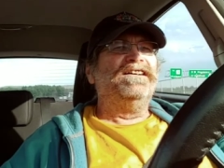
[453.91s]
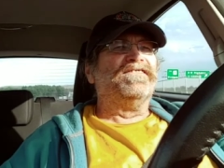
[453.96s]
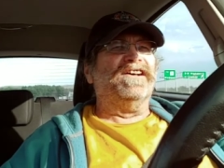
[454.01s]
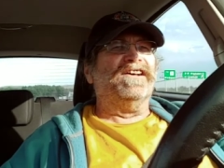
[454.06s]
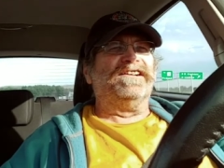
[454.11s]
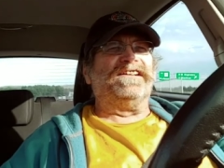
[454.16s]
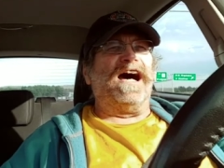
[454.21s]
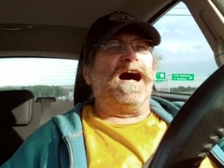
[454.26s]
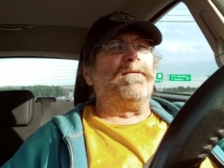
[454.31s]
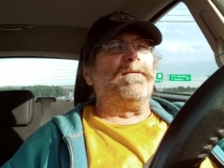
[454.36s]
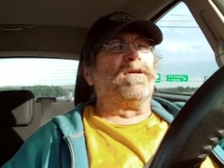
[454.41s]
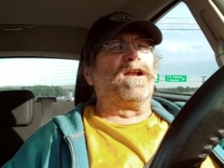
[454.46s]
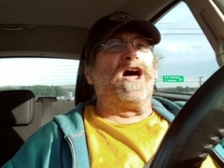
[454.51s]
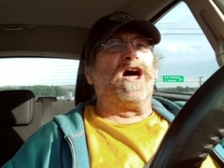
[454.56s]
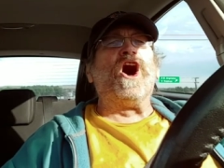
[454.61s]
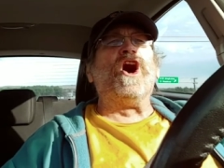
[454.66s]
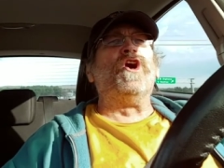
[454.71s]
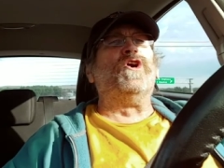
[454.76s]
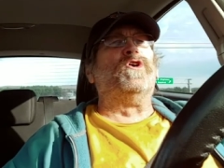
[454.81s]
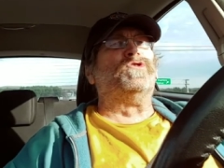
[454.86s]
The double
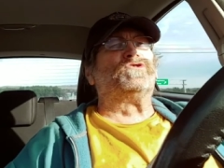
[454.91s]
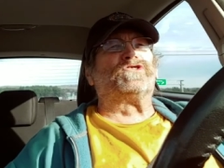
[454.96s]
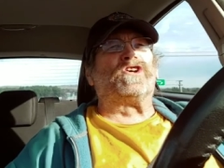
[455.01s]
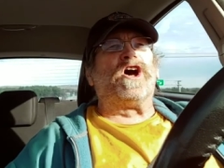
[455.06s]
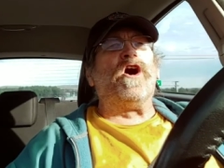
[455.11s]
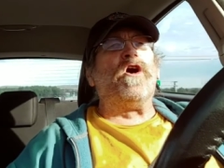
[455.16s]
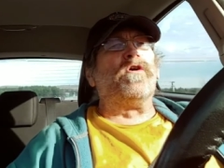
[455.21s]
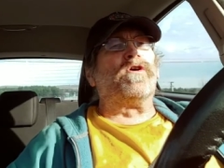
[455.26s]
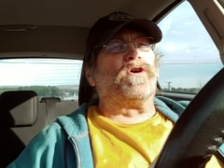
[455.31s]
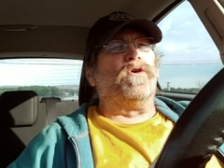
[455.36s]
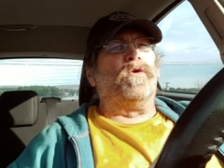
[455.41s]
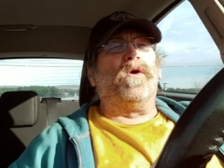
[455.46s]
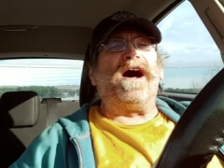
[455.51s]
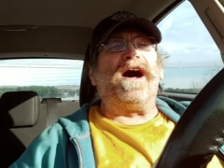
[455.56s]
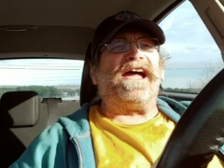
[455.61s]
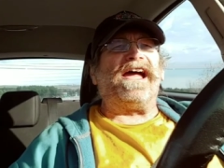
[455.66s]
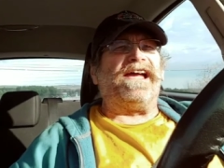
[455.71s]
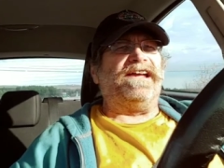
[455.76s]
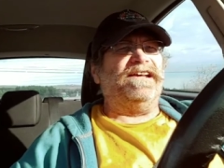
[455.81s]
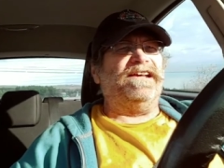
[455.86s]
O is going
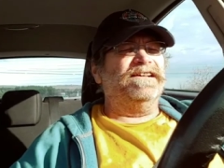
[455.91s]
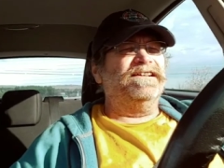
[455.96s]
away.